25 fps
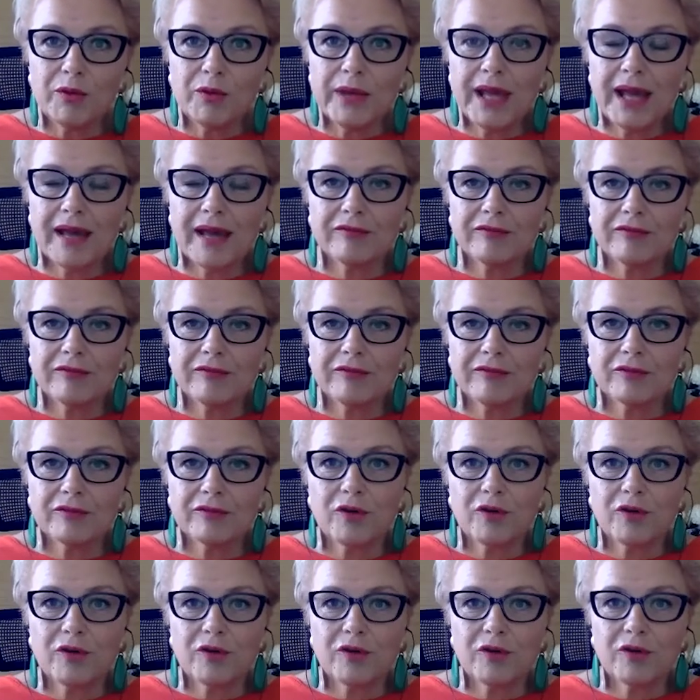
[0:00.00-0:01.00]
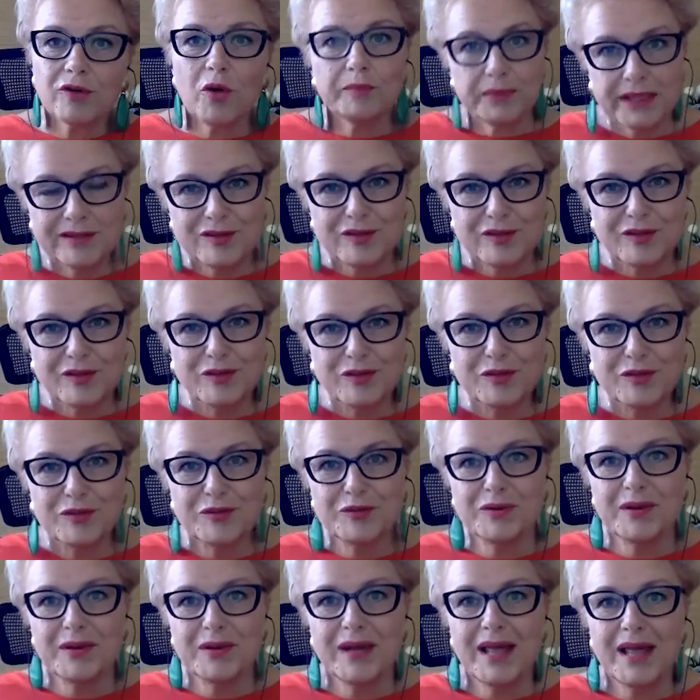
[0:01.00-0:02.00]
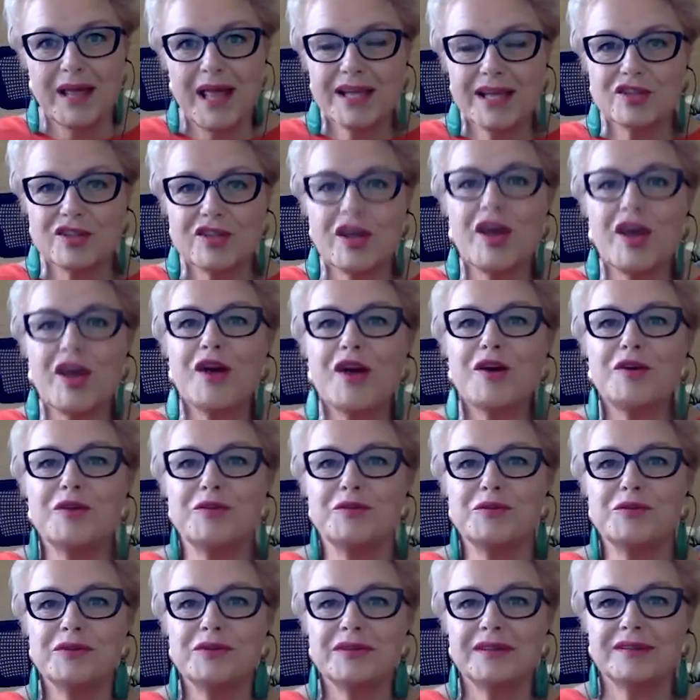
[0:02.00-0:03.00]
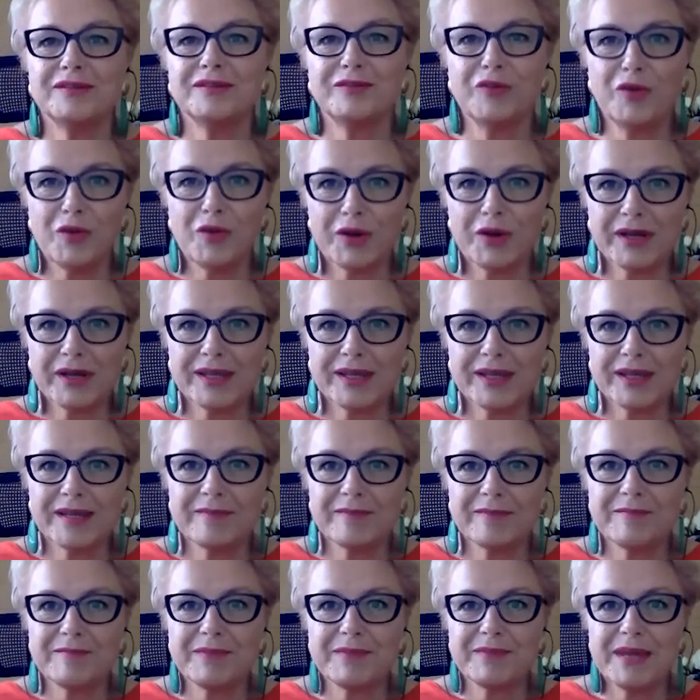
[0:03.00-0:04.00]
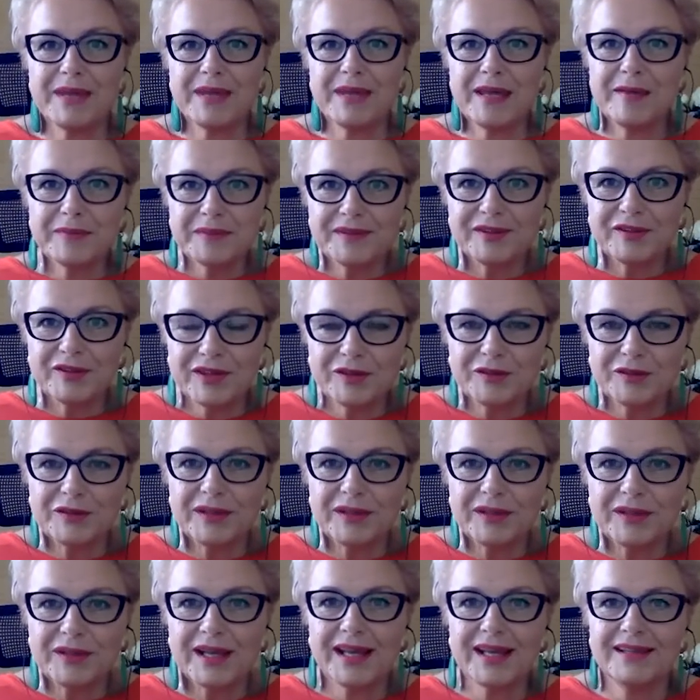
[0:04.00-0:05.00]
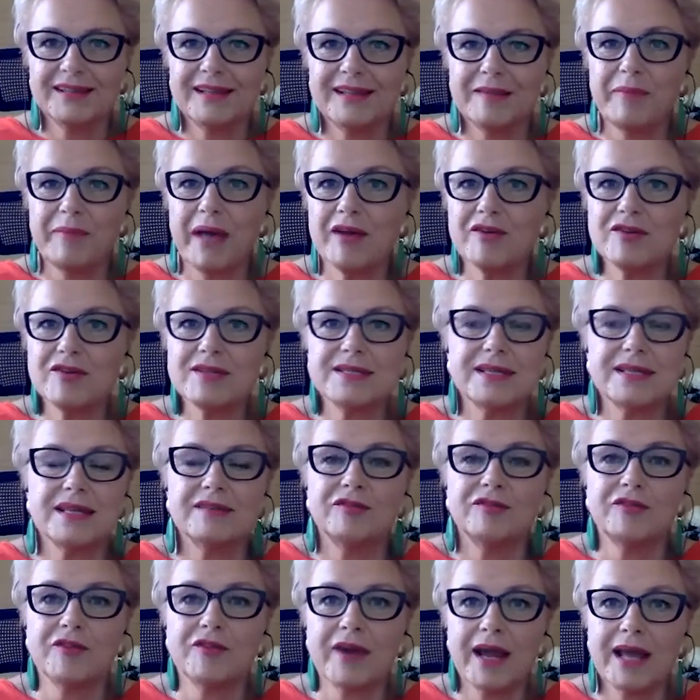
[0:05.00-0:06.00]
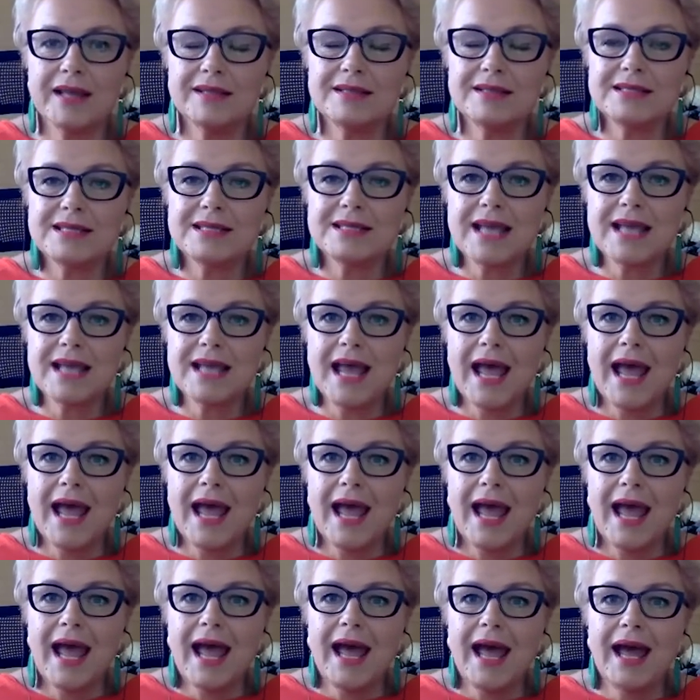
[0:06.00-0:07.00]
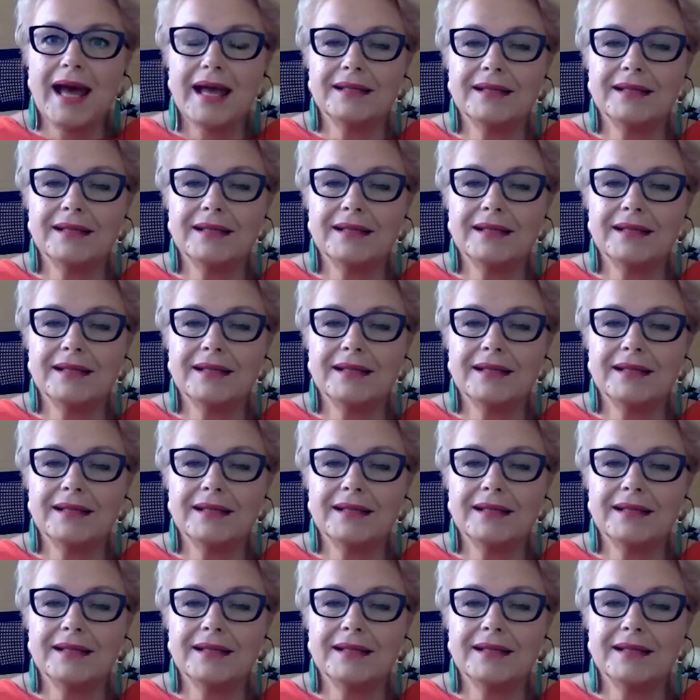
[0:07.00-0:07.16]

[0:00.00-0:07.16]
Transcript: we have company to show for the people, you know, the Paris and France.